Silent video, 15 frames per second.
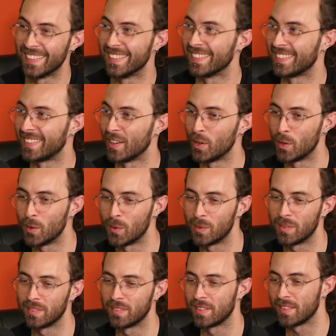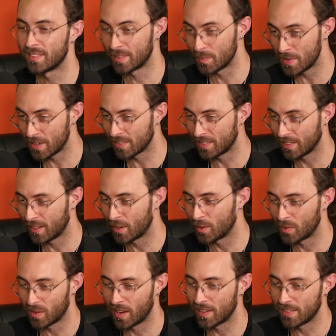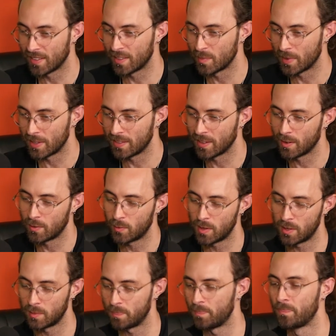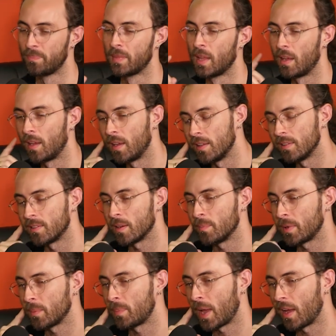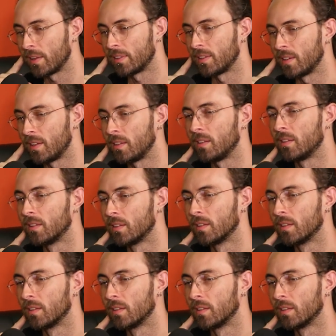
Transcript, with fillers: so some years ago, I said to myself, well, in some capacity,